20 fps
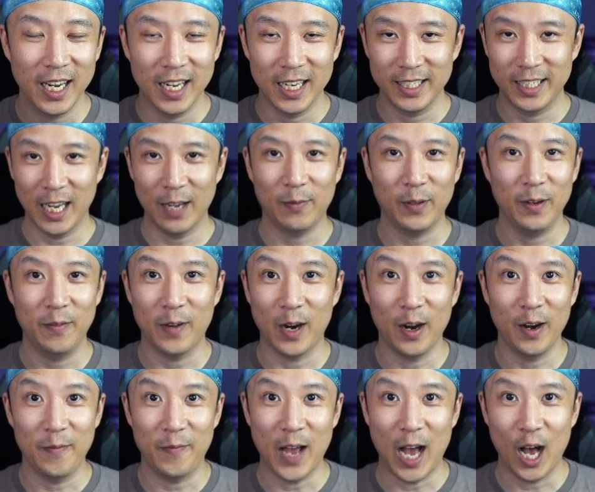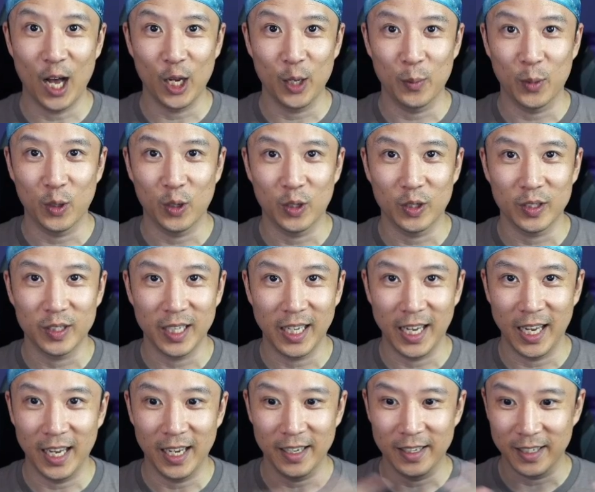Definitely very valuable,
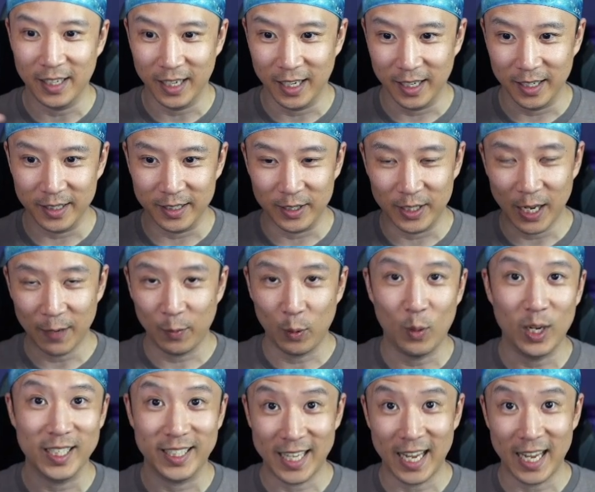and you definitely want to stack